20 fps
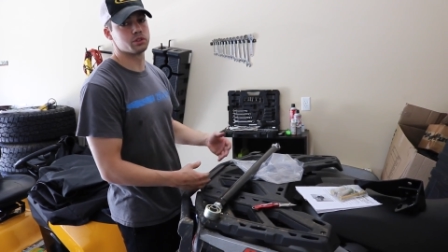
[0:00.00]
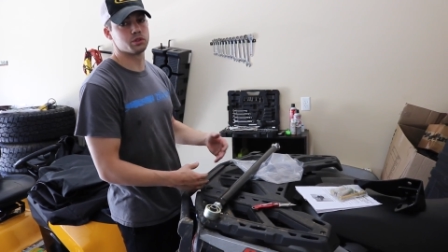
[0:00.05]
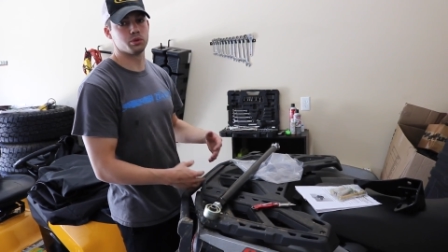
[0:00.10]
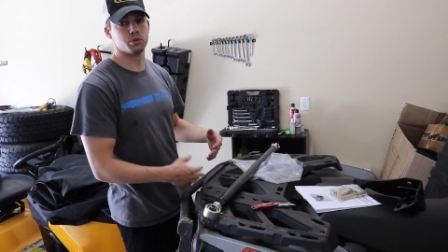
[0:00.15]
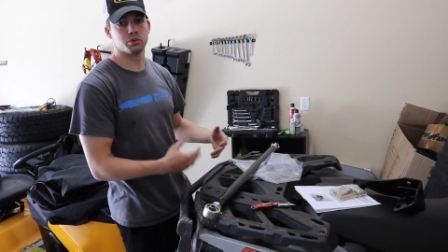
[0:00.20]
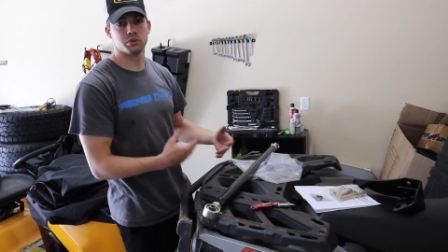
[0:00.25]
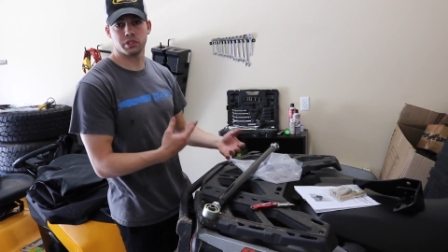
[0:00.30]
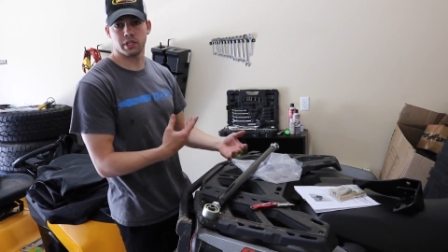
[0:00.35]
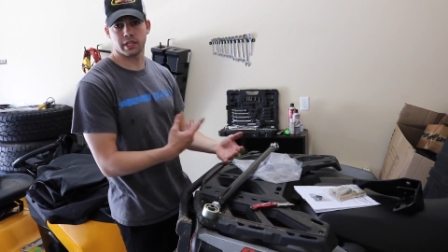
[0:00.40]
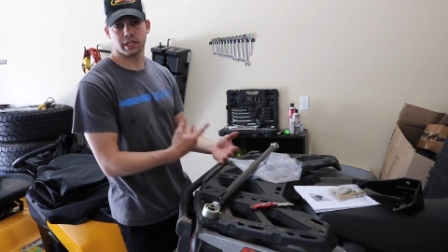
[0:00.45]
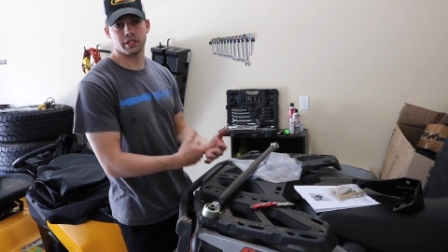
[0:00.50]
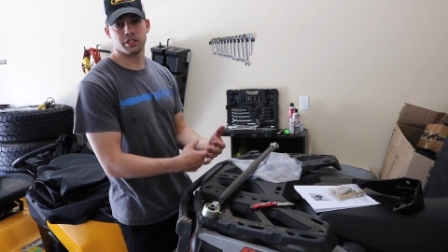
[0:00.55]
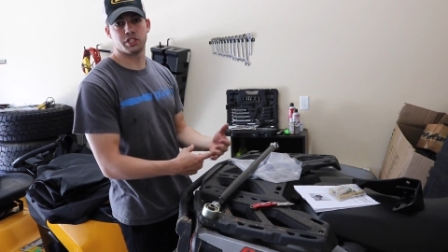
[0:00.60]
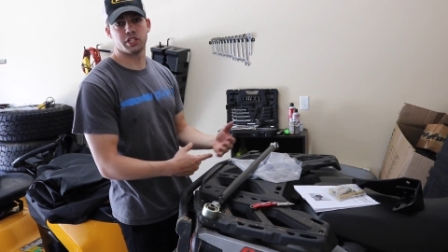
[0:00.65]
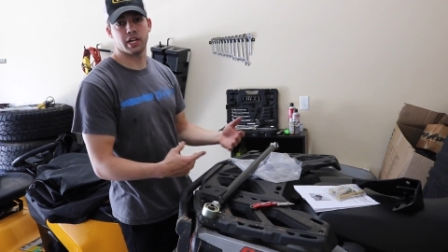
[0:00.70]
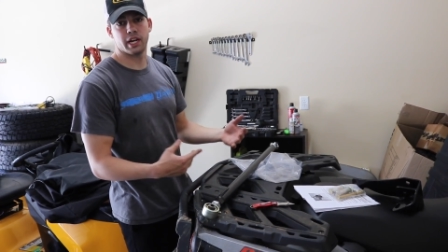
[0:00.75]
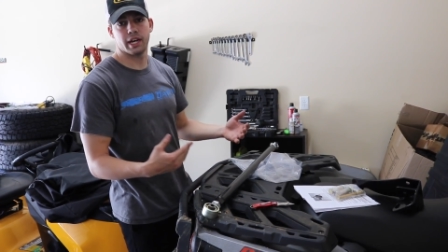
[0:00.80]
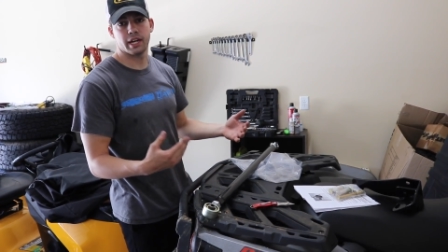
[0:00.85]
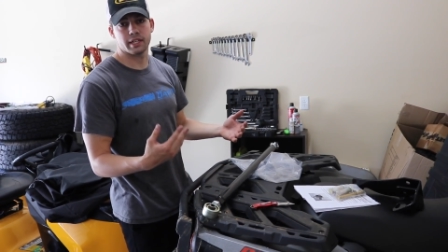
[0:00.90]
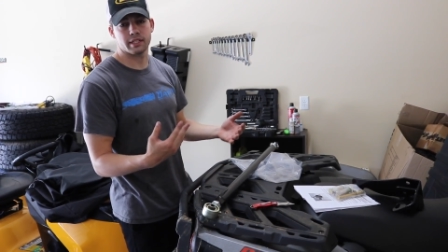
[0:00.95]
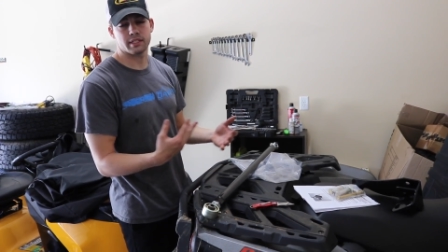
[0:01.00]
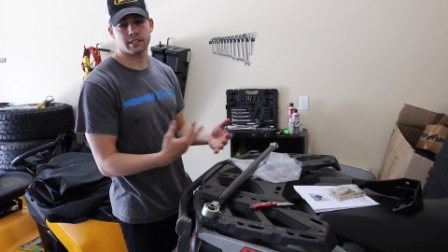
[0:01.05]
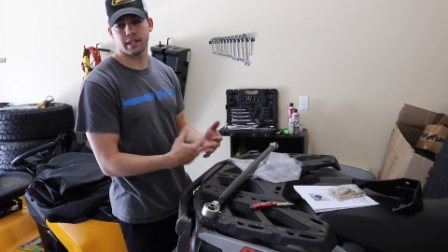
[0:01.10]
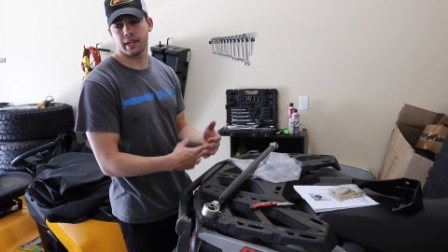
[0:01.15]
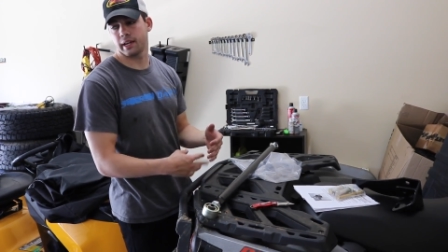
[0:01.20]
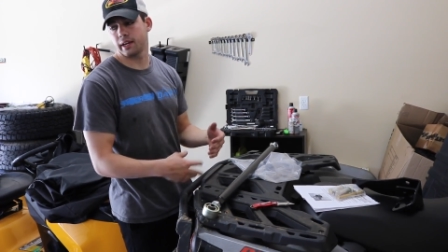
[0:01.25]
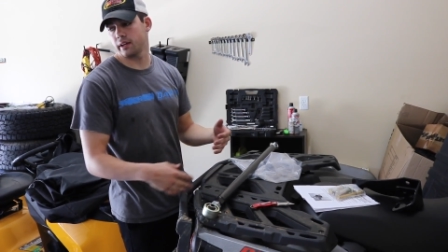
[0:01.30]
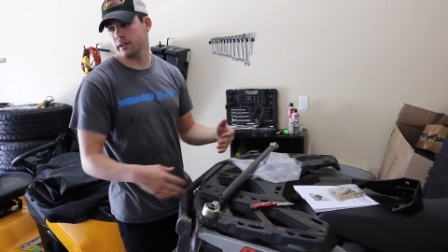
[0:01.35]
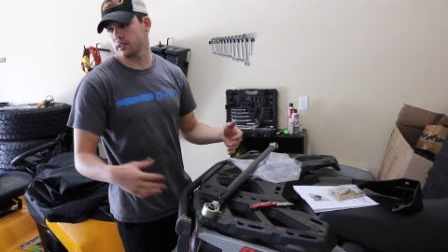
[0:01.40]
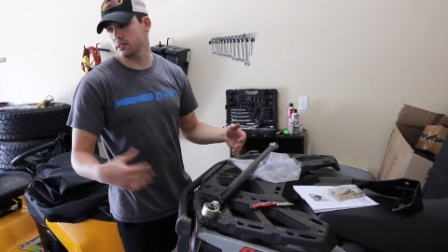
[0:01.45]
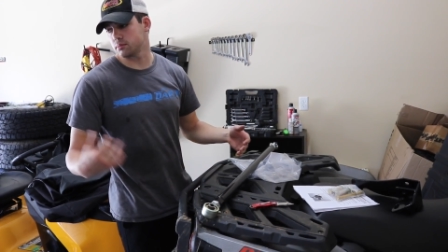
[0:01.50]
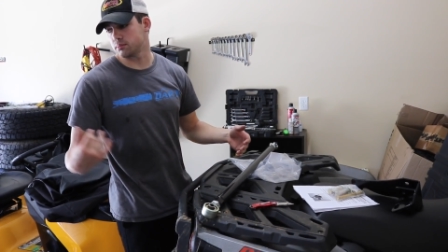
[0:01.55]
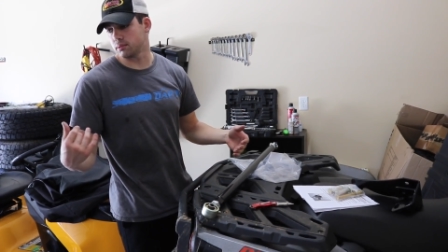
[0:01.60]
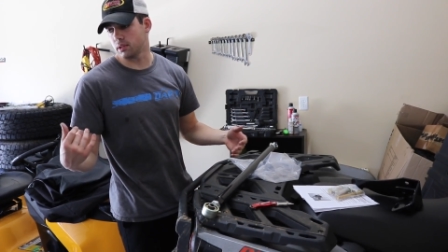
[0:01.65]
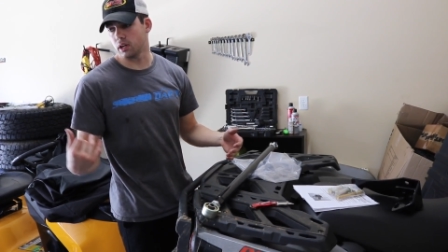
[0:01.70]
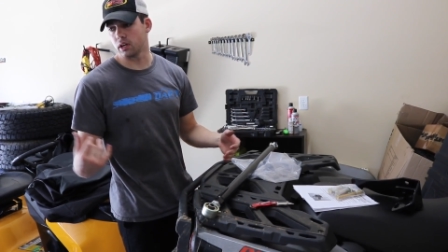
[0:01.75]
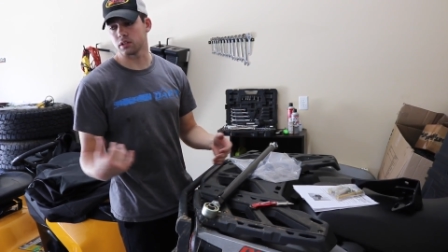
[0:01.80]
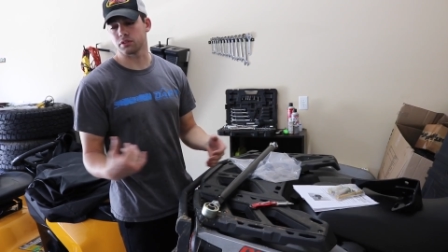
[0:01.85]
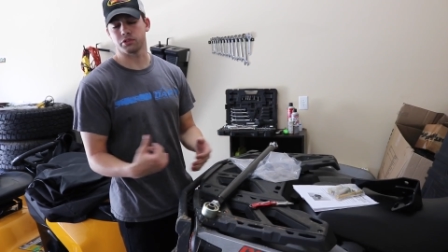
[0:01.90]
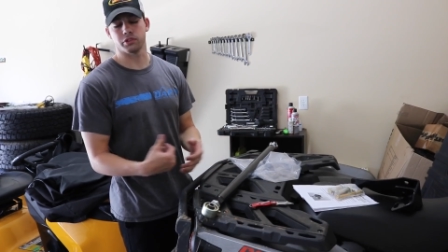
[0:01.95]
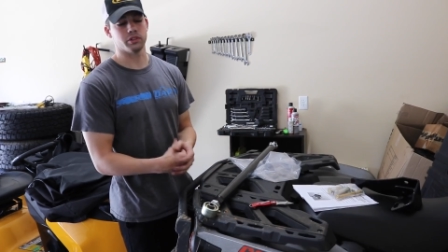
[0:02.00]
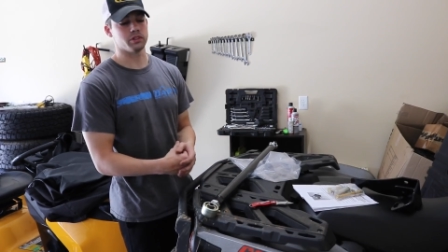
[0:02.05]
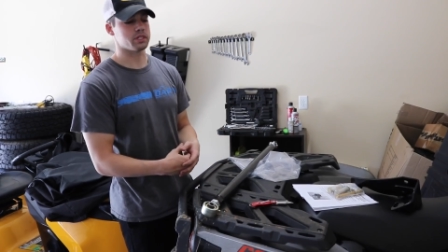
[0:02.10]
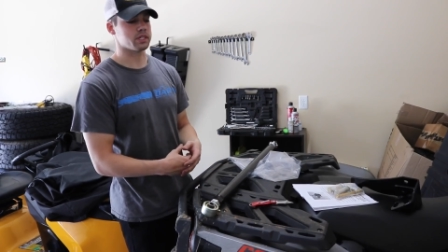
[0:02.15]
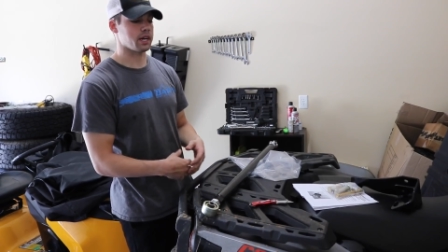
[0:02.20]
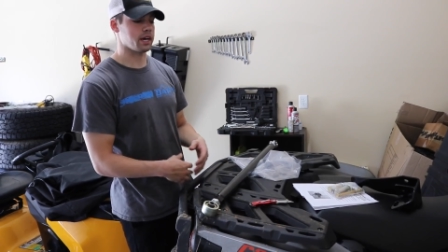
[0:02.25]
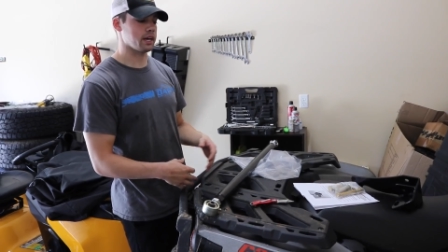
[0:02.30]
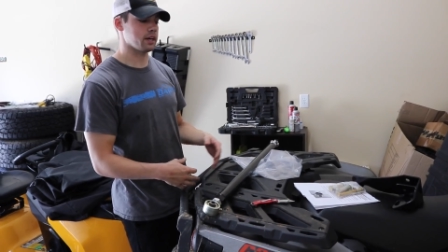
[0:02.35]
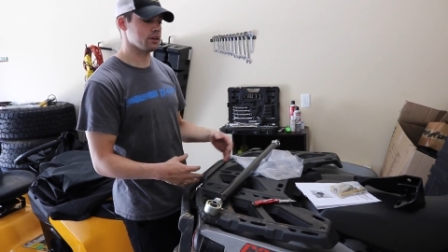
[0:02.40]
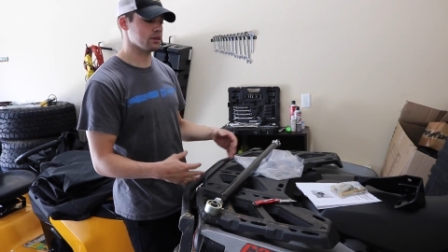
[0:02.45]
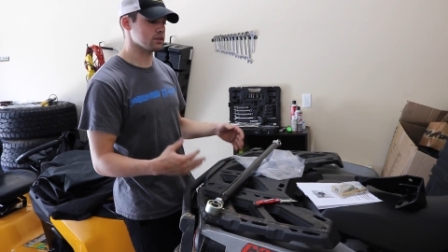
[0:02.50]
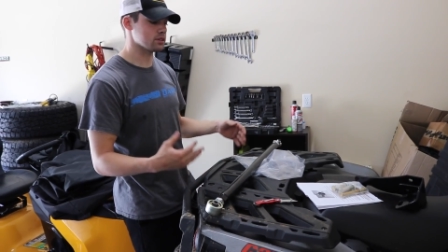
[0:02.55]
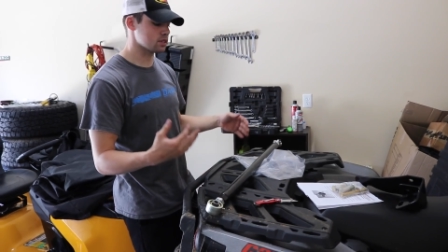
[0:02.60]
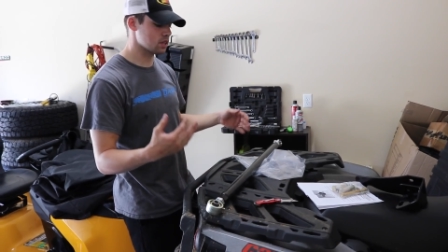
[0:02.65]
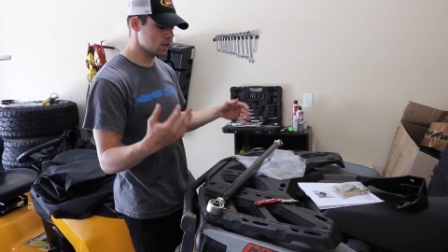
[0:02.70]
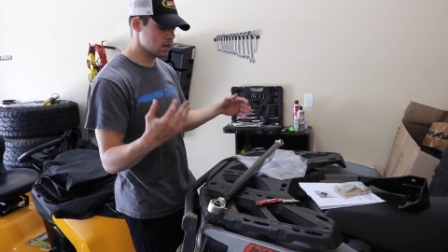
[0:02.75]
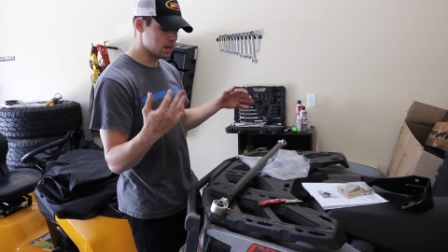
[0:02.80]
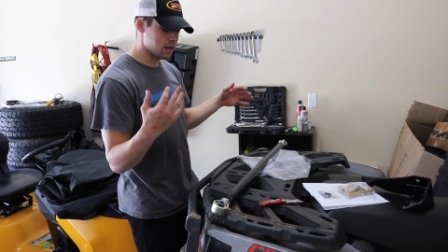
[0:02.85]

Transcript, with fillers: tools like a jack stands blocks for your tires